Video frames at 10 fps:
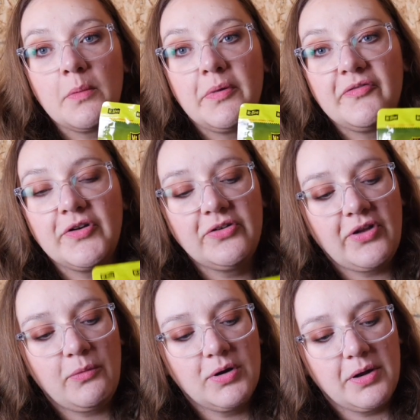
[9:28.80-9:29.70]
But first
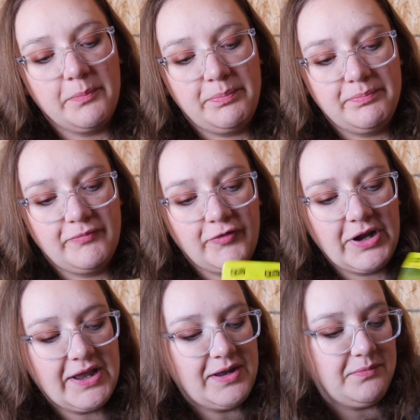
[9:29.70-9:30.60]
I want a
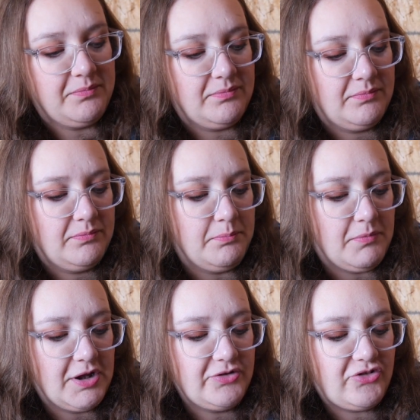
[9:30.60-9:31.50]
frickin'
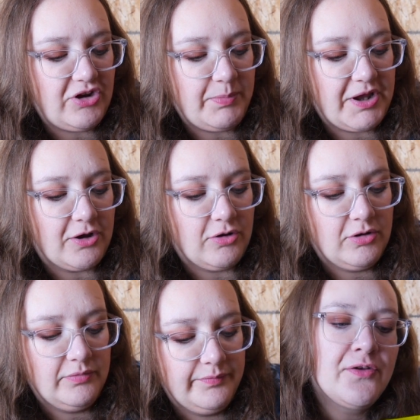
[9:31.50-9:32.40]
munchie
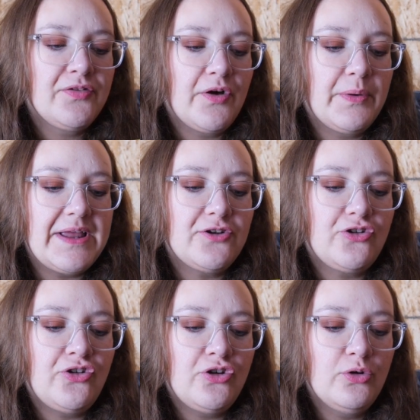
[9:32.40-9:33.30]
pickle. So in
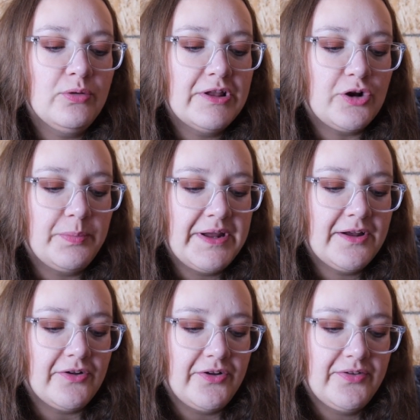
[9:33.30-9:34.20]
2 little
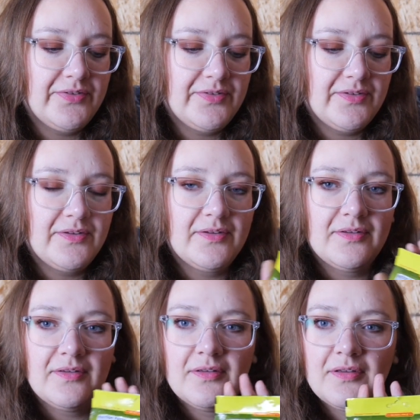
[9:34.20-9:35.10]
pickles,
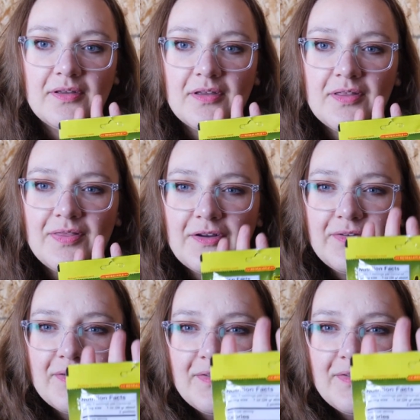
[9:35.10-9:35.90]
there's